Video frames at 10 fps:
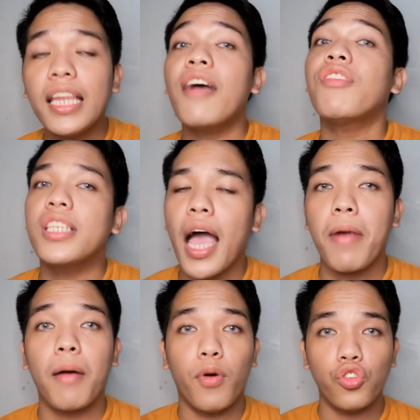in every
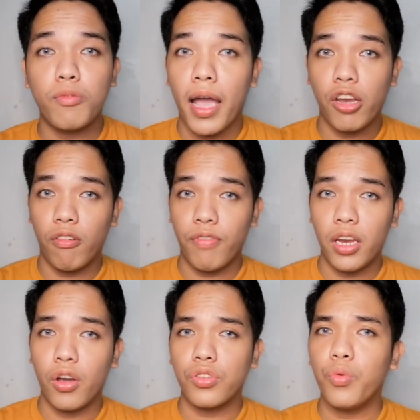time I post my new
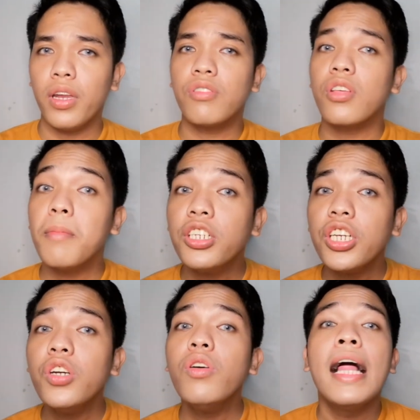video. So without so much
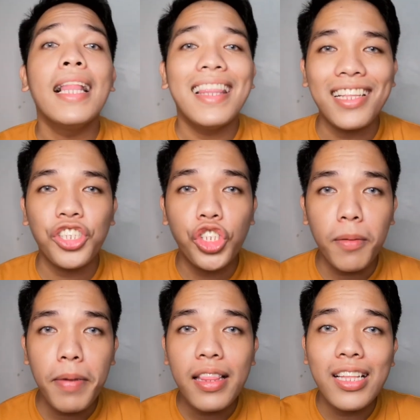ado, let's
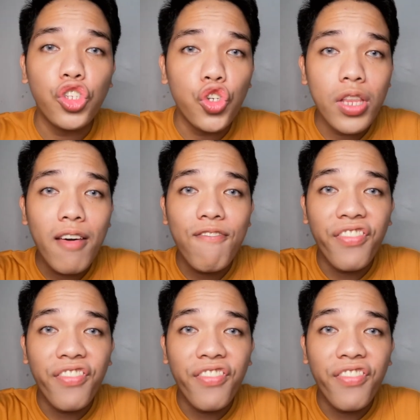jump it into the